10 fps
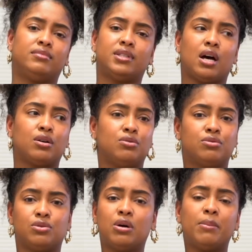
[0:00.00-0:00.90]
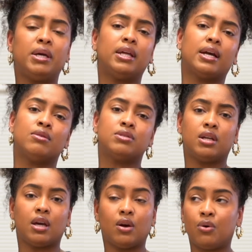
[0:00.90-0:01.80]
tacos, or I'm eating out
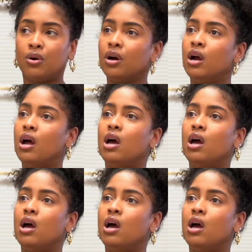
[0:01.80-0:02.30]
today, or,